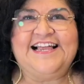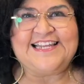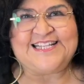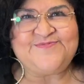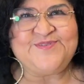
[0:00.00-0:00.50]

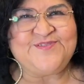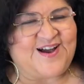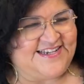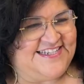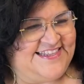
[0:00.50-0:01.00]
let's move
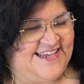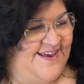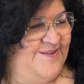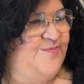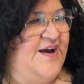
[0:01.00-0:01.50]
on to the
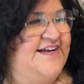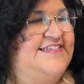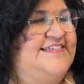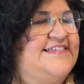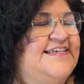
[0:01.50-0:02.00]
other boxes.